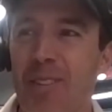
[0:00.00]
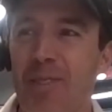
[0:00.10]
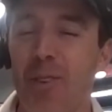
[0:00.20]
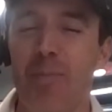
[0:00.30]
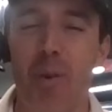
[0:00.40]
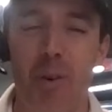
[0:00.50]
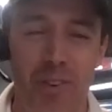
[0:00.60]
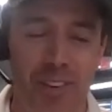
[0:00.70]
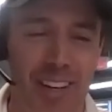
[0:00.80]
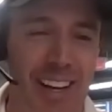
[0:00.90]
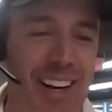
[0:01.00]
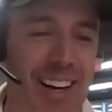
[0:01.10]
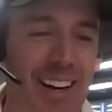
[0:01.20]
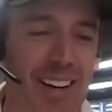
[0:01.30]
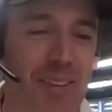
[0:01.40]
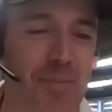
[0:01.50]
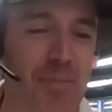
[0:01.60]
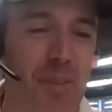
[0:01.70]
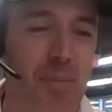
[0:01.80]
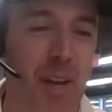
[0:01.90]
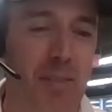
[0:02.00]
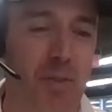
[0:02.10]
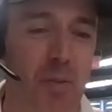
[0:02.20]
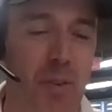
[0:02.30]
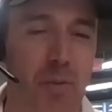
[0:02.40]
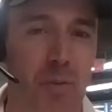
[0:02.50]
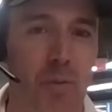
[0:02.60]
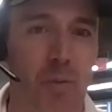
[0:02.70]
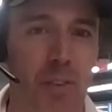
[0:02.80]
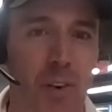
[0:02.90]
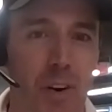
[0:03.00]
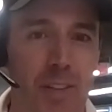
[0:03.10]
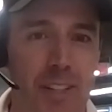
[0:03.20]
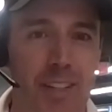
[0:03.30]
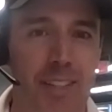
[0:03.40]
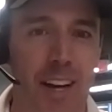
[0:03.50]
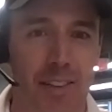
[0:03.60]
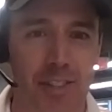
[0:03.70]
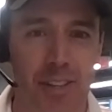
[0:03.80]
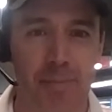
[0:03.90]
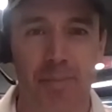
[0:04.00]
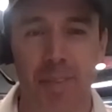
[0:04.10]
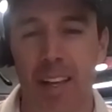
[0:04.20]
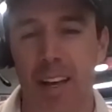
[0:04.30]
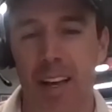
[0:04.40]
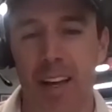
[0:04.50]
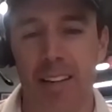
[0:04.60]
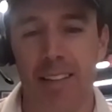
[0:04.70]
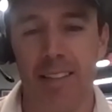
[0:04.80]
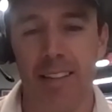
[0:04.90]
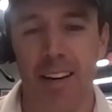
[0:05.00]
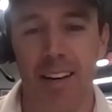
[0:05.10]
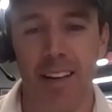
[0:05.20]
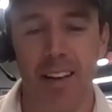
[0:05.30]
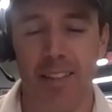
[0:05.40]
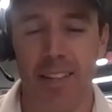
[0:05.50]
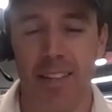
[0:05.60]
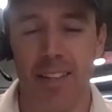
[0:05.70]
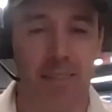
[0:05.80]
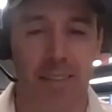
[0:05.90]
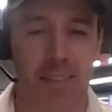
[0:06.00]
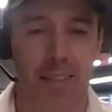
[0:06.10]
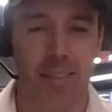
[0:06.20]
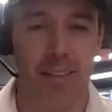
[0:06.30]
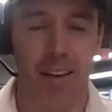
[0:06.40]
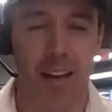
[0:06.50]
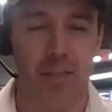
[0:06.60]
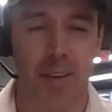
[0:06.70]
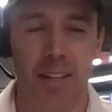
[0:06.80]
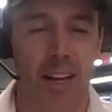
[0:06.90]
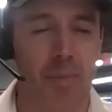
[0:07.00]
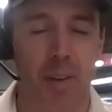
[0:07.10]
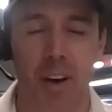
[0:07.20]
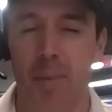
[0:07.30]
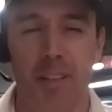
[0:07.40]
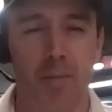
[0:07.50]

Went to school in Boulder, paid for with an ROTC scholarship, and just had a great time there.